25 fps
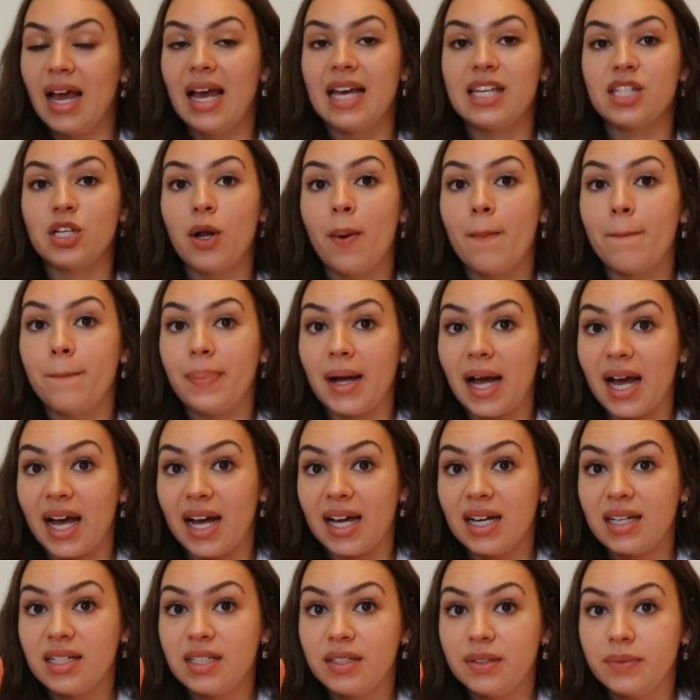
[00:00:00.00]
It's not
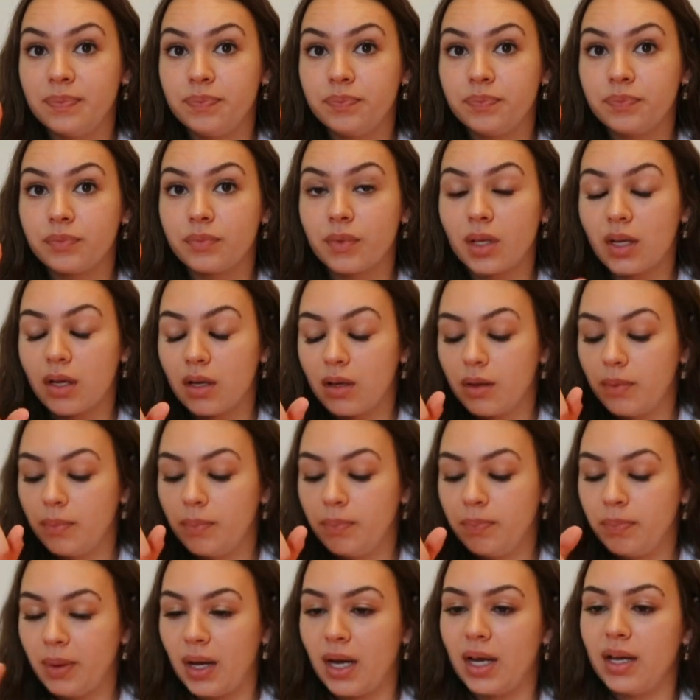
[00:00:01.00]
bad,
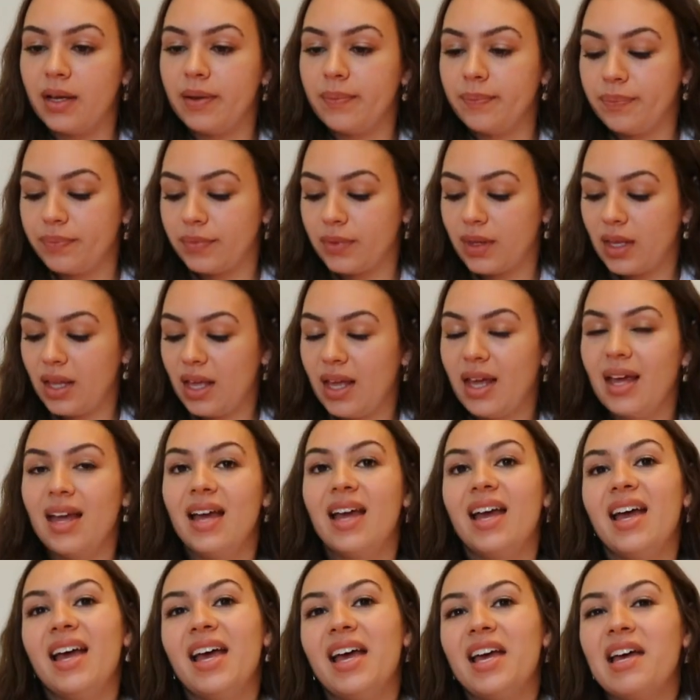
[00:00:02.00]
but
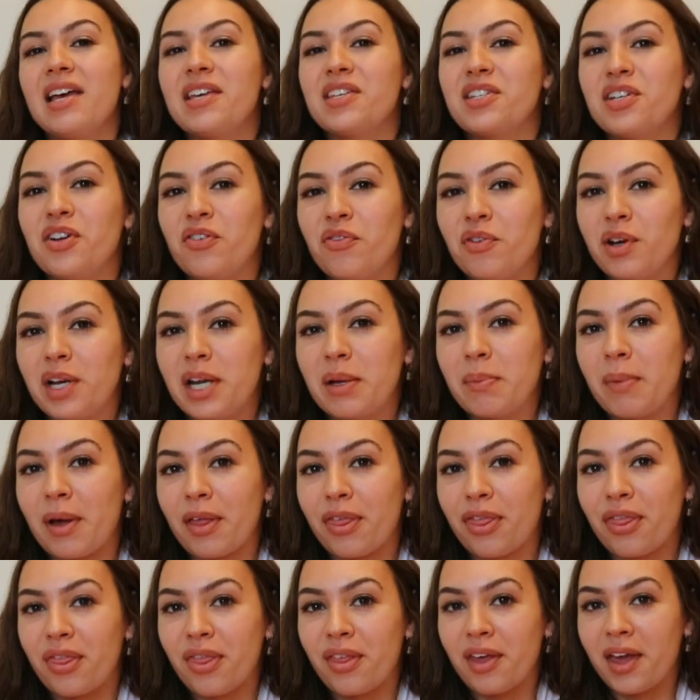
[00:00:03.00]
it's not really
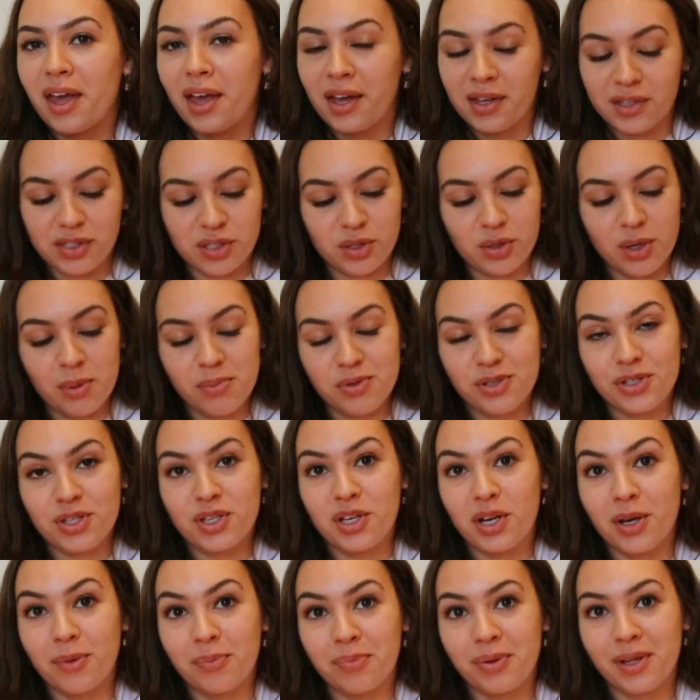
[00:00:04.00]
my thing, so I'm just
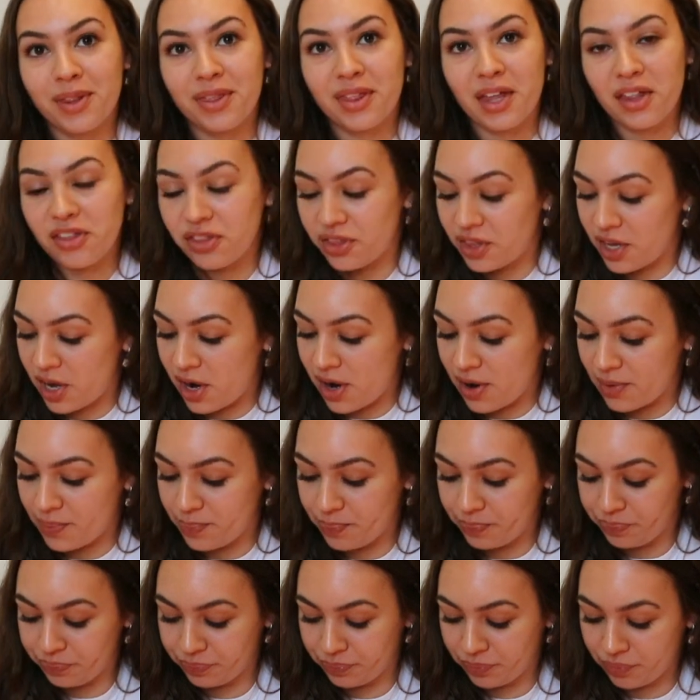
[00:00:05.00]
gonna put that there.
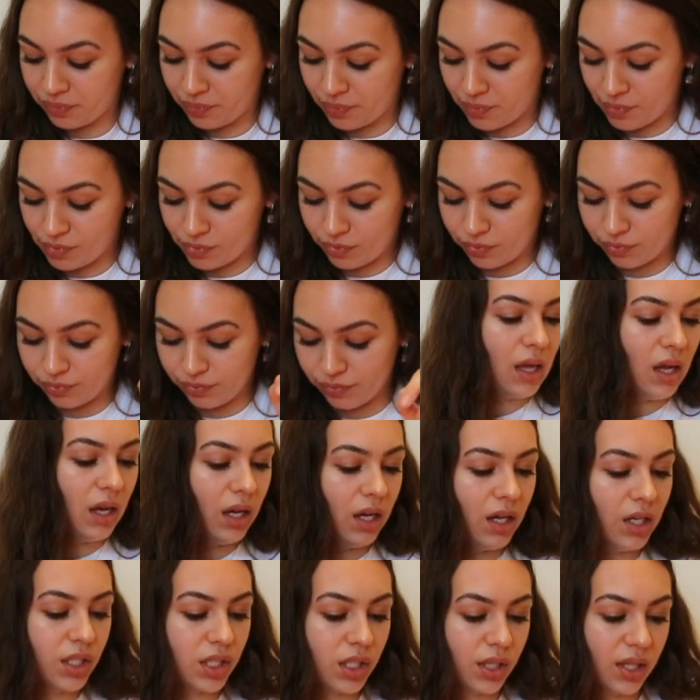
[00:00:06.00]

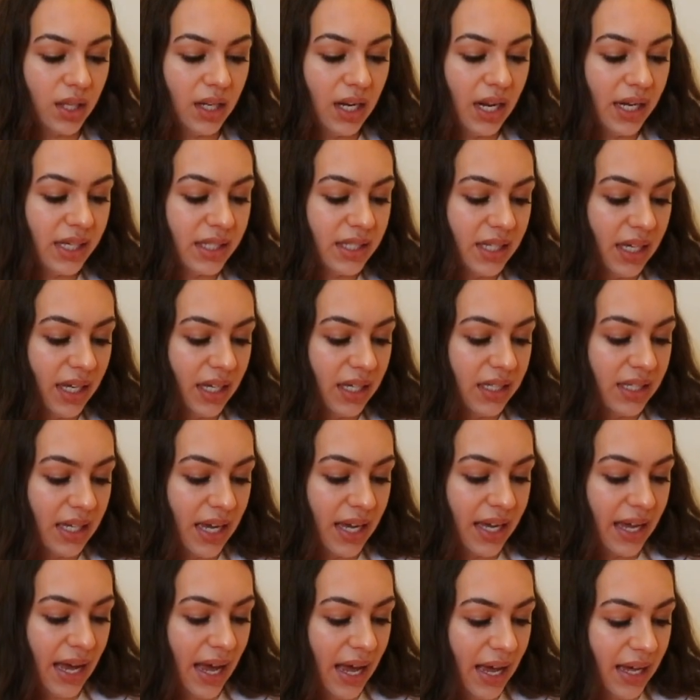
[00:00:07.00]
So the next thing is
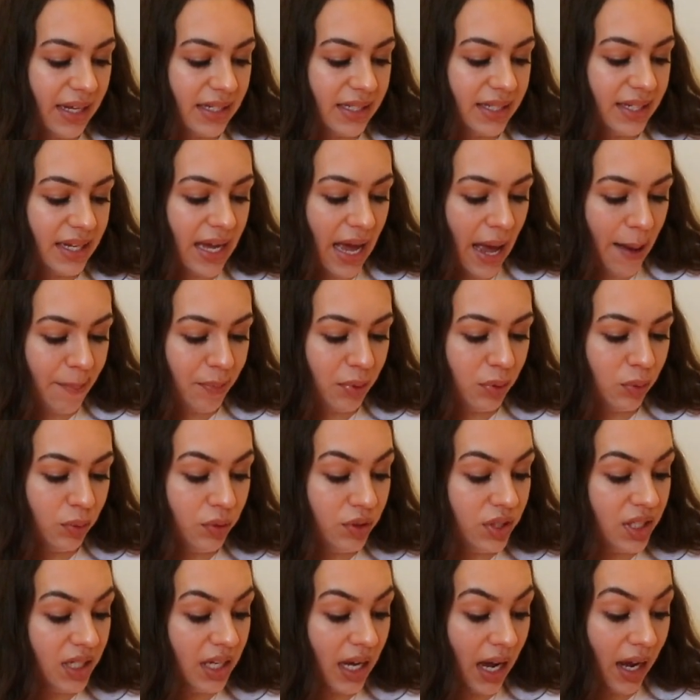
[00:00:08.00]
a candy apple
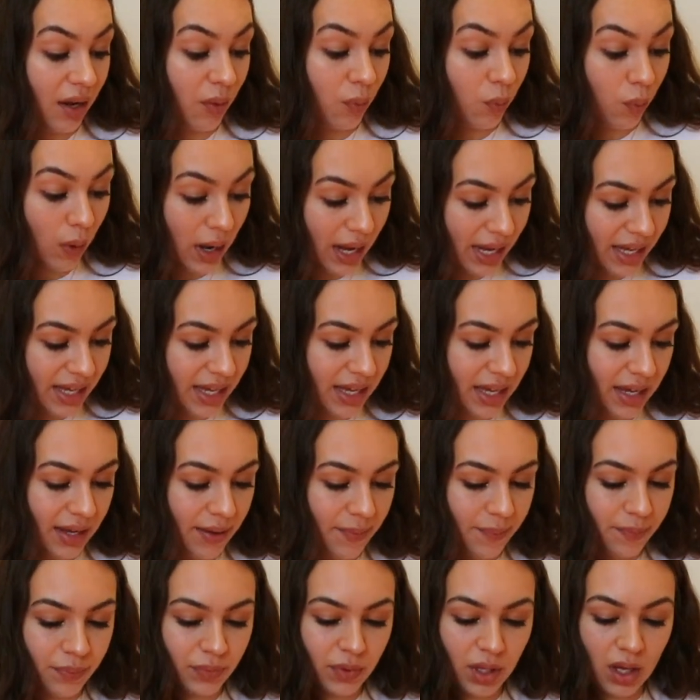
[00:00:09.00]
DIY
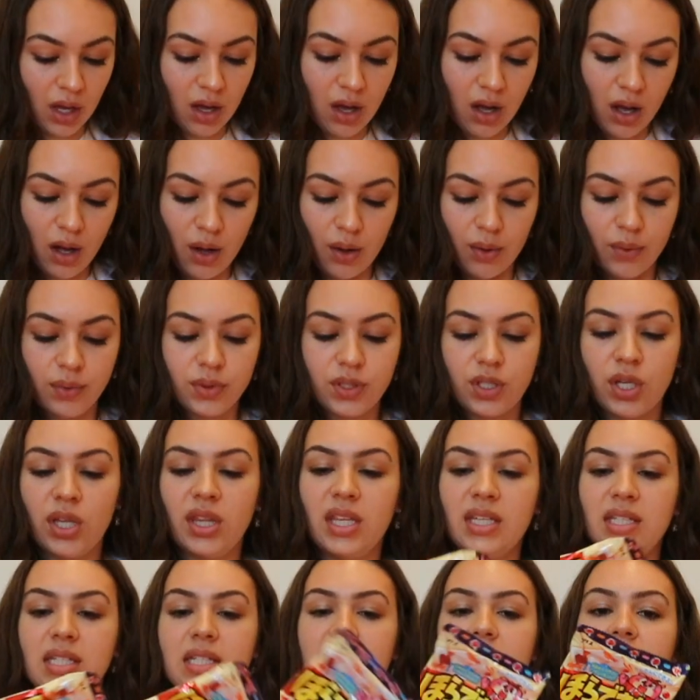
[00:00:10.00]
kit. Oh, so
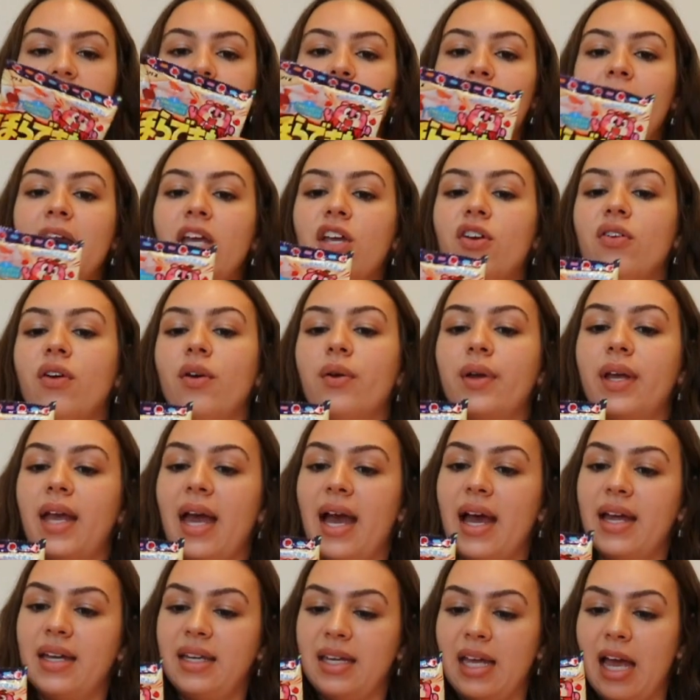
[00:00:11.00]
this is to make your own
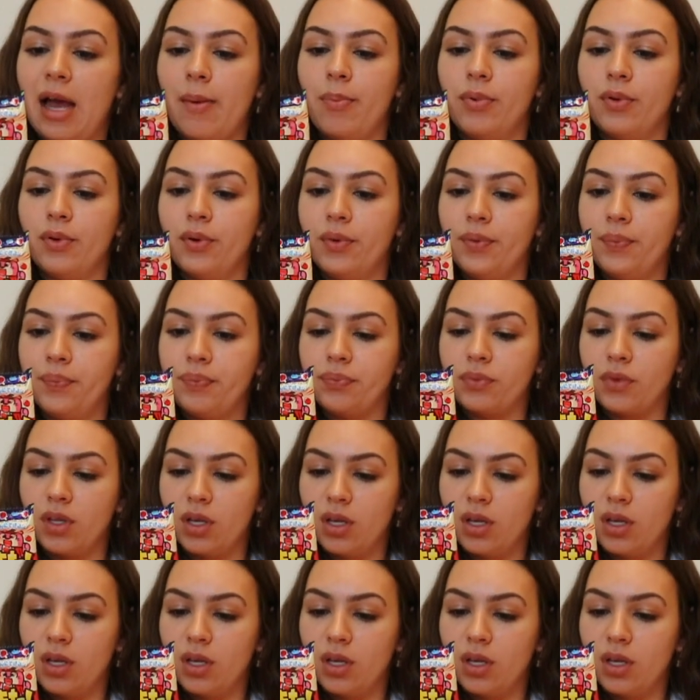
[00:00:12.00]
candy apple,